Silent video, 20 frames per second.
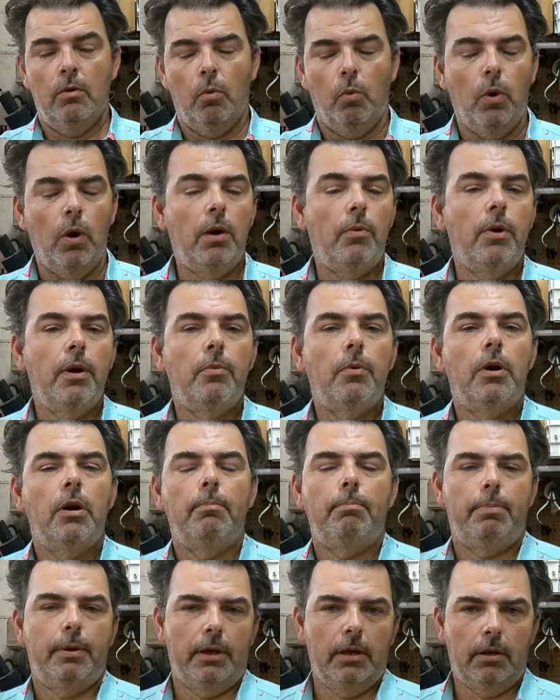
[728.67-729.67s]
What we want to
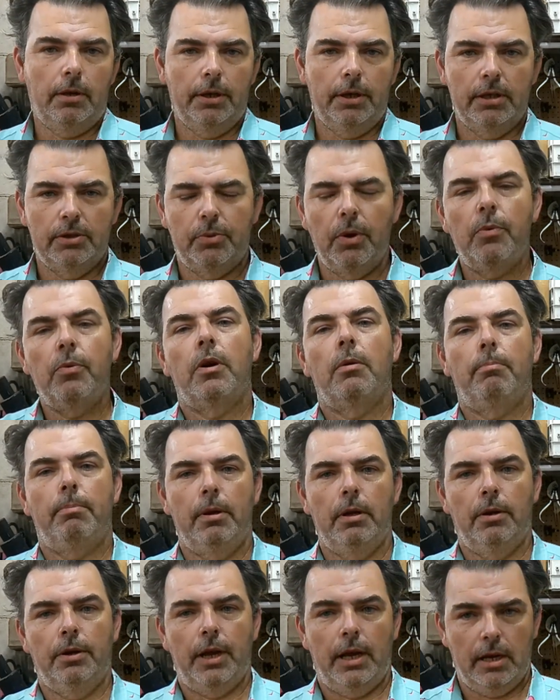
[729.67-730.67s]
build is we want to
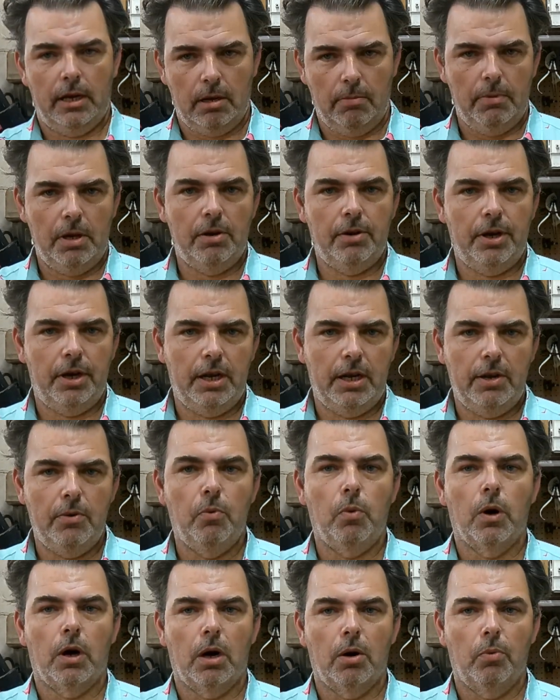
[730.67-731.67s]
build a community
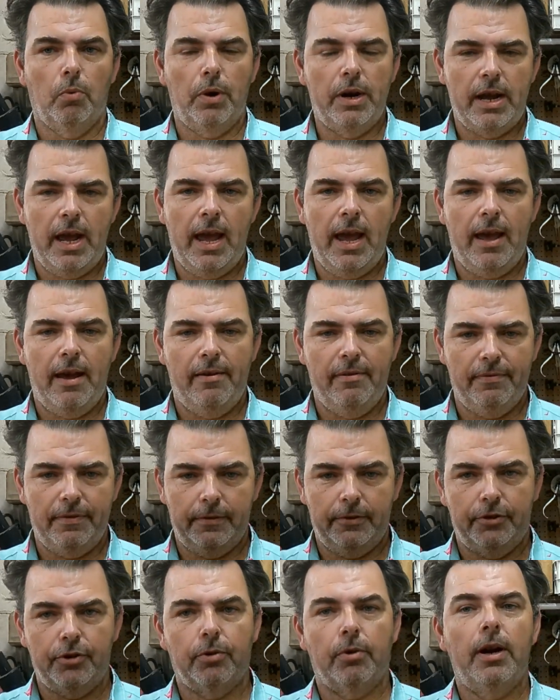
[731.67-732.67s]
where we have
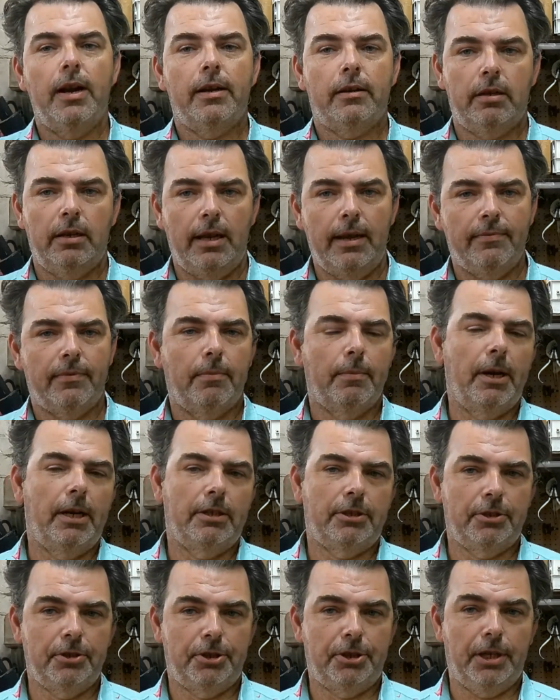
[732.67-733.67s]
direct
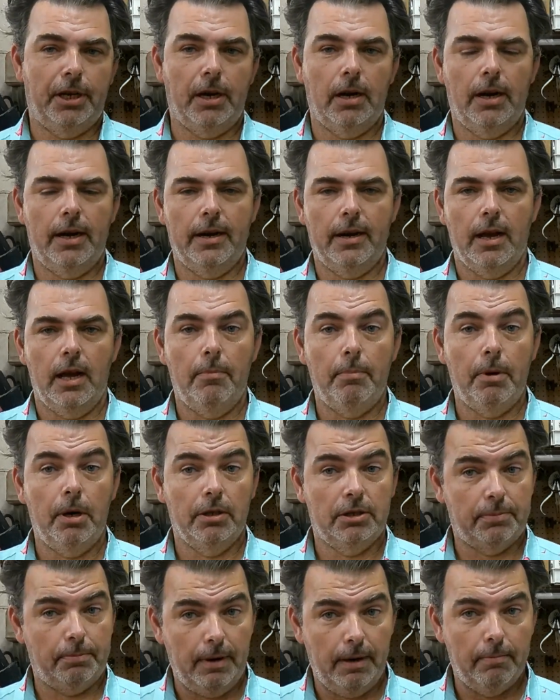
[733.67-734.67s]
information sharing
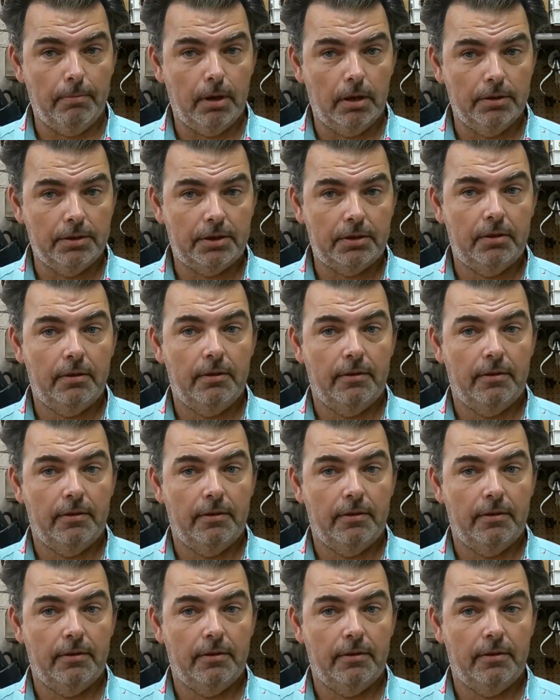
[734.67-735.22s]
amongst members,